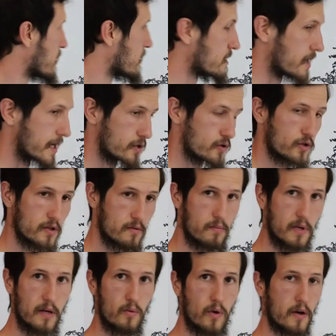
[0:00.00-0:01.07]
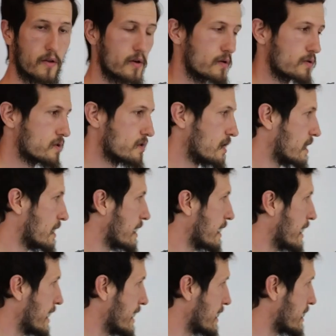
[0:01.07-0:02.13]
nitrogen being one of those.
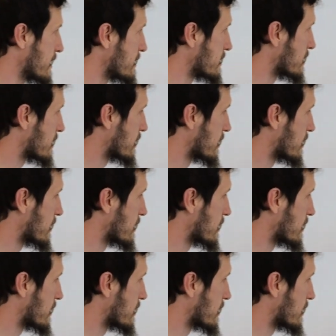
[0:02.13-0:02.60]
And